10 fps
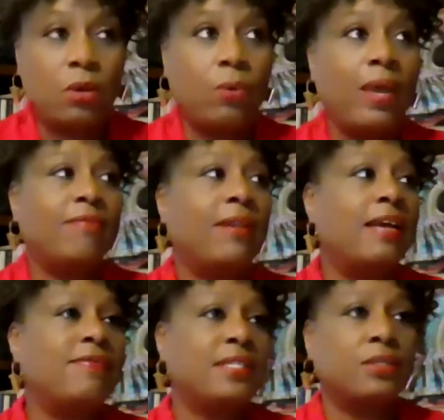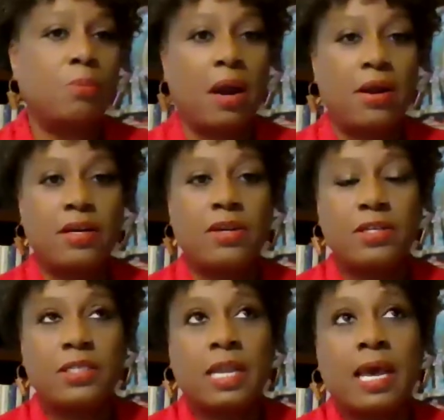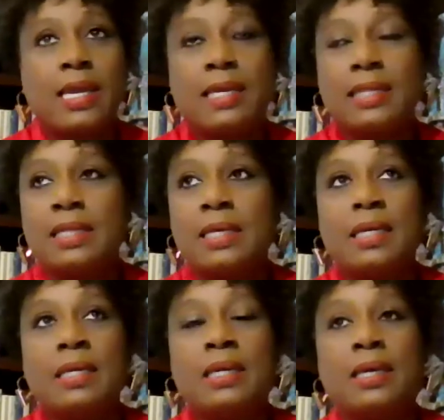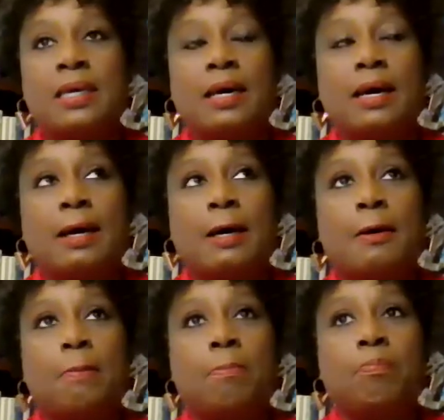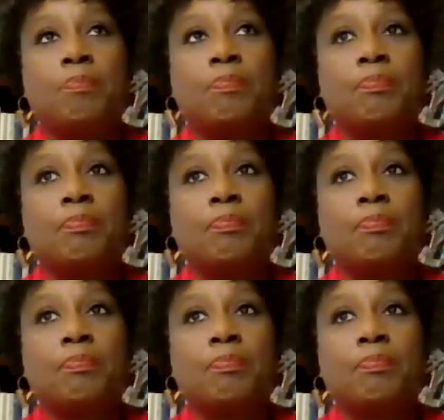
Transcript: So we have life skills partners like um,